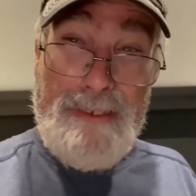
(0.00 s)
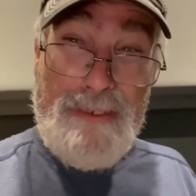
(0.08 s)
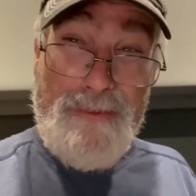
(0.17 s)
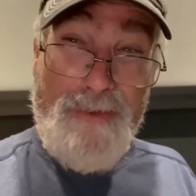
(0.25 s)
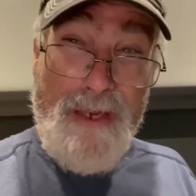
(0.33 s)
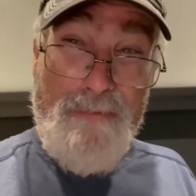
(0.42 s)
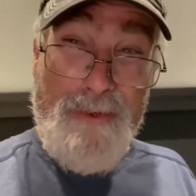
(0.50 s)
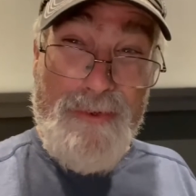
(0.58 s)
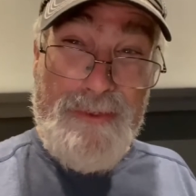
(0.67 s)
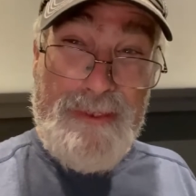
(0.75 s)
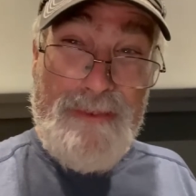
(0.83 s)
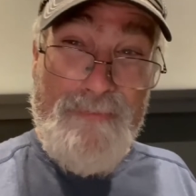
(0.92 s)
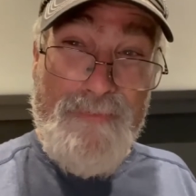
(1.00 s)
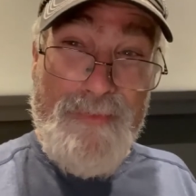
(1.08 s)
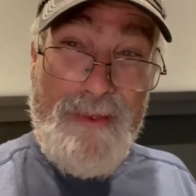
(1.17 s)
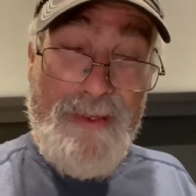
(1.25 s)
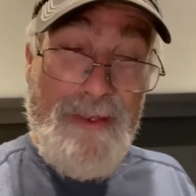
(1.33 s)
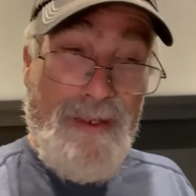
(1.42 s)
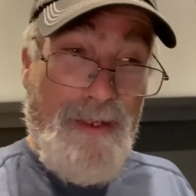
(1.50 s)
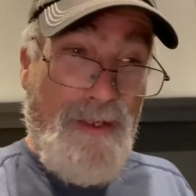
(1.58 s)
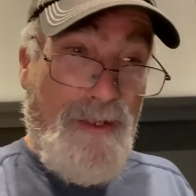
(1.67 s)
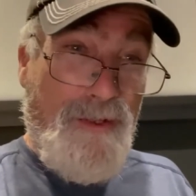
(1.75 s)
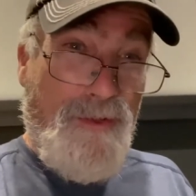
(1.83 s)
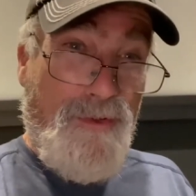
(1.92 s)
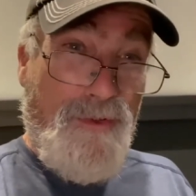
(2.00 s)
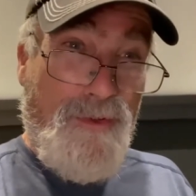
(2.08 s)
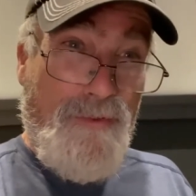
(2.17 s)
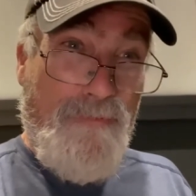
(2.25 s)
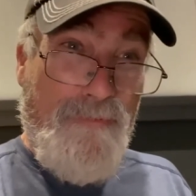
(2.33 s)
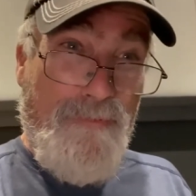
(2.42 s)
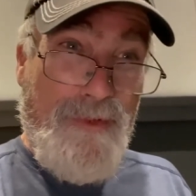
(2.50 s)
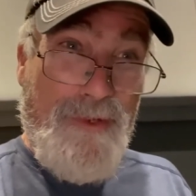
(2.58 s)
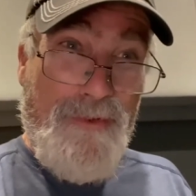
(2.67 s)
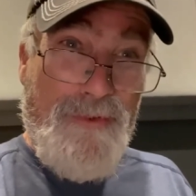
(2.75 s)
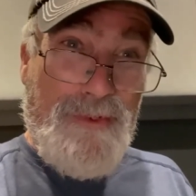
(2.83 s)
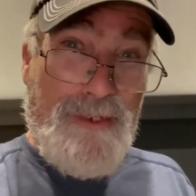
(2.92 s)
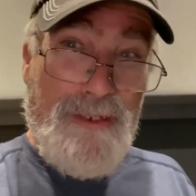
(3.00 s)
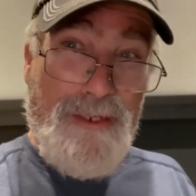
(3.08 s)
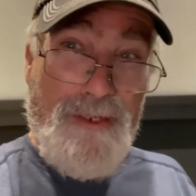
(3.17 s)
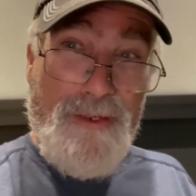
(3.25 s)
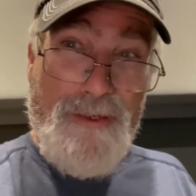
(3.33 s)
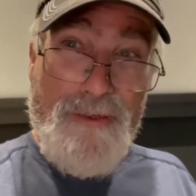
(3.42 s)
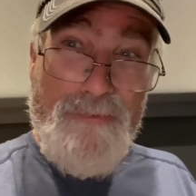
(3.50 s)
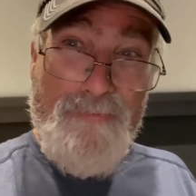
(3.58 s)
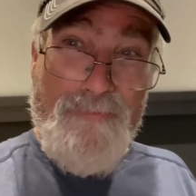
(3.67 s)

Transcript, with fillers: subscribers or views, you know?